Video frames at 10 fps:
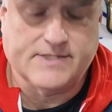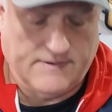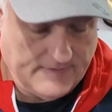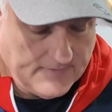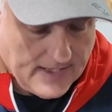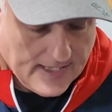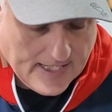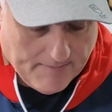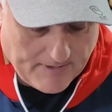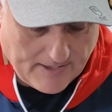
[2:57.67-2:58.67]
of them.
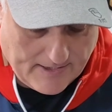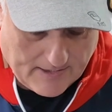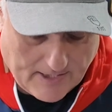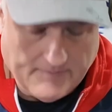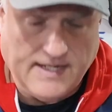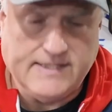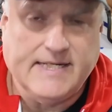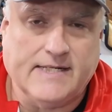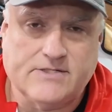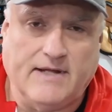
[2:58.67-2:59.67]
But on my
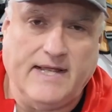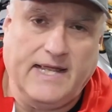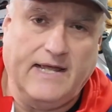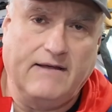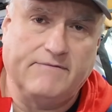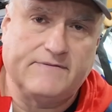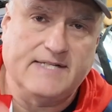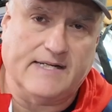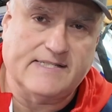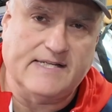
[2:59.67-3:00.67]
Tech, so I have
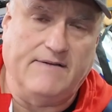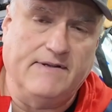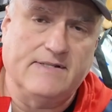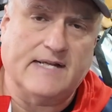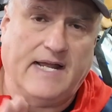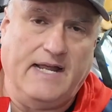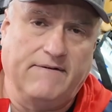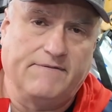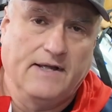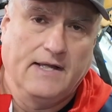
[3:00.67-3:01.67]
Tech 7s. I
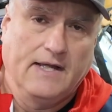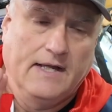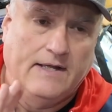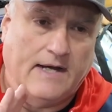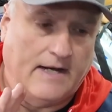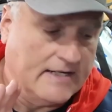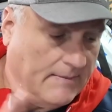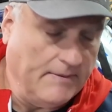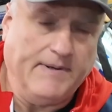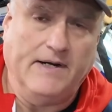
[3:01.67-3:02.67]
have a
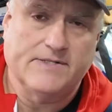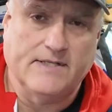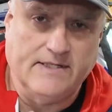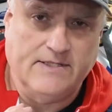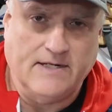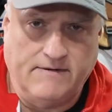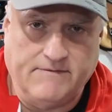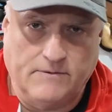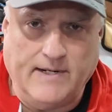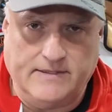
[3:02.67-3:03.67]
couple of pairs of
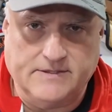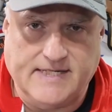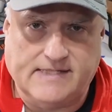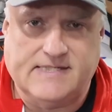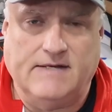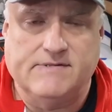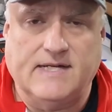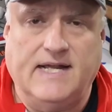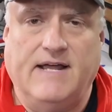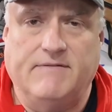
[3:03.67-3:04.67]
the regular Tech 7s,
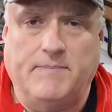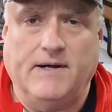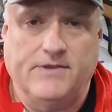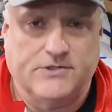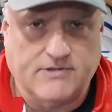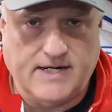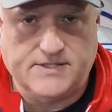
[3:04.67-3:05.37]
and I have a pair of the Dry